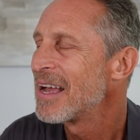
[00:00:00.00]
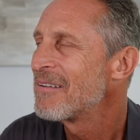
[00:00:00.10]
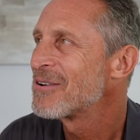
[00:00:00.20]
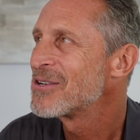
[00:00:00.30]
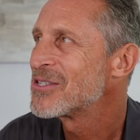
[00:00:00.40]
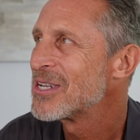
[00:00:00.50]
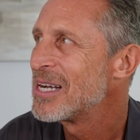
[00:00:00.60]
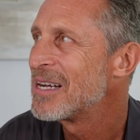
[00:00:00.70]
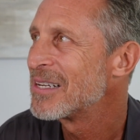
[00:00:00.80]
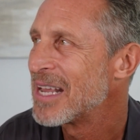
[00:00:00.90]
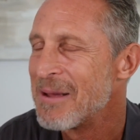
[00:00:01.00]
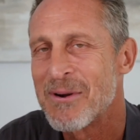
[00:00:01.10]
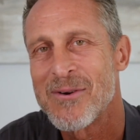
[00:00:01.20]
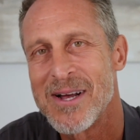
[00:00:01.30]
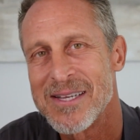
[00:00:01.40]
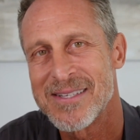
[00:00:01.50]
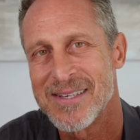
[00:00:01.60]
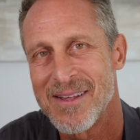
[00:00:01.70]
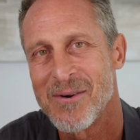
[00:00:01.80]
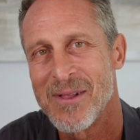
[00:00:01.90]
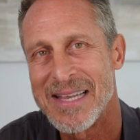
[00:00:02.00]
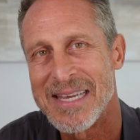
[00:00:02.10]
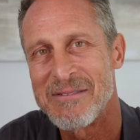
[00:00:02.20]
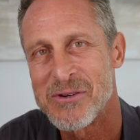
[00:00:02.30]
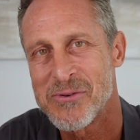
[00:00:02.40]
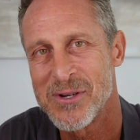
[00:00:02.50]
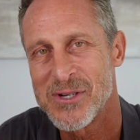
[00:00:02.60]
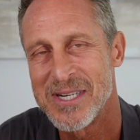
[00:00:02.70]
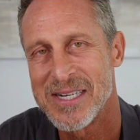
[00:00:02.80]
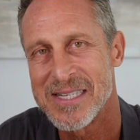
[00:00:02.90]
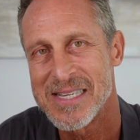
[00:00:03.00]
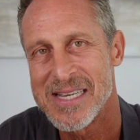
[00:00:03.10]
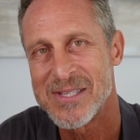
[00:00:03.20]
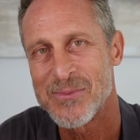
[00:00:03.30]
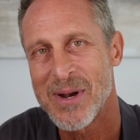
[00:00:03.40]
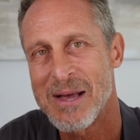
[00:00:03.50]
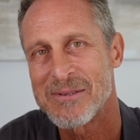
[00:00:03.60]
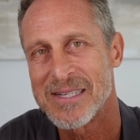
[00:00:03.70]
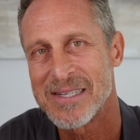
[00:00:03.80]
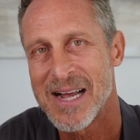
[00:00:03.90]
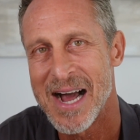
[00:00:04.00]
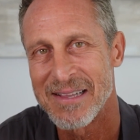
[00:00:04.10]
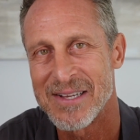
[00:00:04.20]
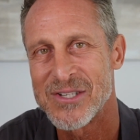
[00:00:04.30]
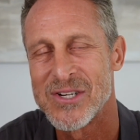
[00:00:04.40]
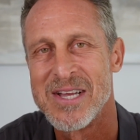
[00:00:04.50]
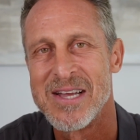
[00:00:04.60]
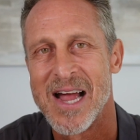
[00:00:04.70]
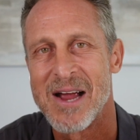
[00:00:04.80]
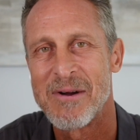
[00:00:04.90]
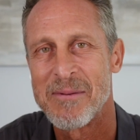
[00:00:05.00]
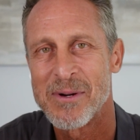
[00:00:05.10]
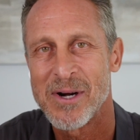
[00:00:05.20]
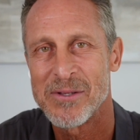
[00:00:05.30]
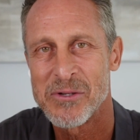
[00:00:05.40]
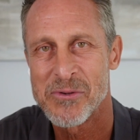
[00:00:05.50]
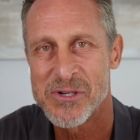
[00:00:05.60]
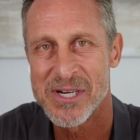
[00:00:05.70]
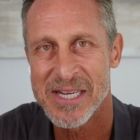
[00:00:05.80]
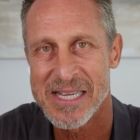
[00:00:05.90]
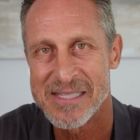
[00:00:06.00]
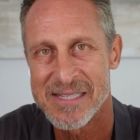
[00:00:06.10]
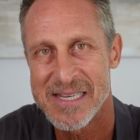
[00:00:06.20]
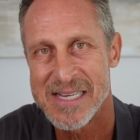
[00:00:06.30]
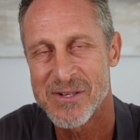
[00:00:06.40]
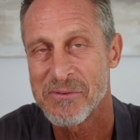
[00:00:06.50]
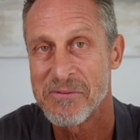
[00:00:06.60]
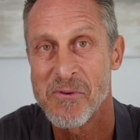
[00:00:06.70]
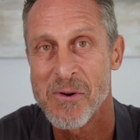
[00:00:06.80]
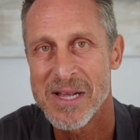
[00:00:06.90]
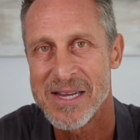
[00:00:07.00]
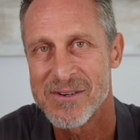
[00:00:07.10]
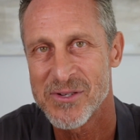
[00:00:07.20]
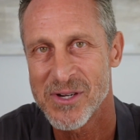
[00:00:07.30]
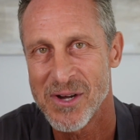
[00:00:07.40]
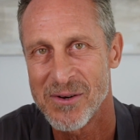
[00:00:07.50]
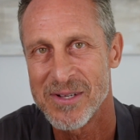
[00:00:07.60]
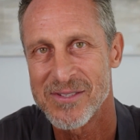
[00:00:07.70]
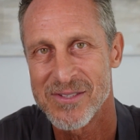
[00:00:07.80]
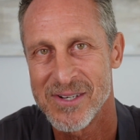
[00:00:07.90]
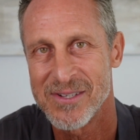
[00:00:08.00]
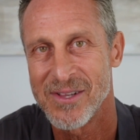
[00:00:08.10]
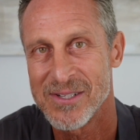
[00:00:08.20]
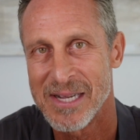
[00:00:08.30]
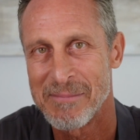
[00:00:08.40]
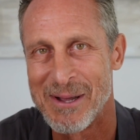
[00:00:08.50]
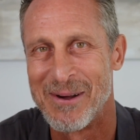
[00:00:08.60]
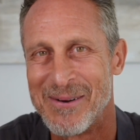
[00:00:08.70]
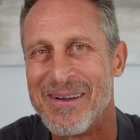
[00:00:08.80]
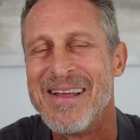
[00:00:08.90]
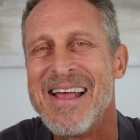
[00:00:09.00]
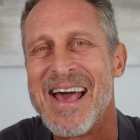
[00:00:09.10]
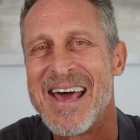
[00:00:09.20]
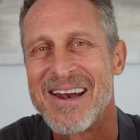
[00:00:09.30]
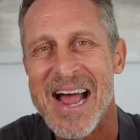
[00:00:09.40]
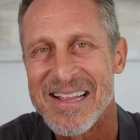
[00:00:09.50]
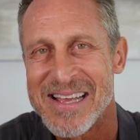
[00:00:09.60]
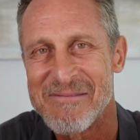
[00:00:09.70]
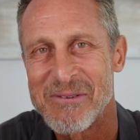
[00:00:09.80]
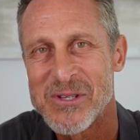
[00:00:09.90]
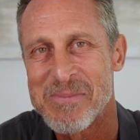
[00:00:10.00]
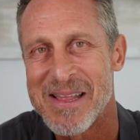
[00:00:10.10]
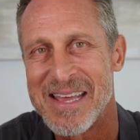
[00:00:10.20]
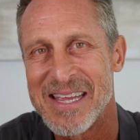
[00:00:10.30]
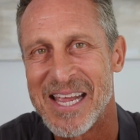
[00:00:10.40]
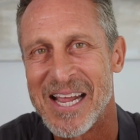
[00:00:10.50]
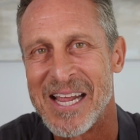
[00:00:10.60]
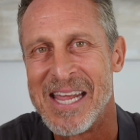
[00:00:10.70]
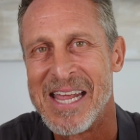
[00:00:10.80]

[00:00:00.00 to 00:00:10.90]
first came across the whole idea of nutrition and disease when I was in college. I read a book called Nutrition Against Disease over 40 years ago. That's a long time ago. And it highly influenced my thinking.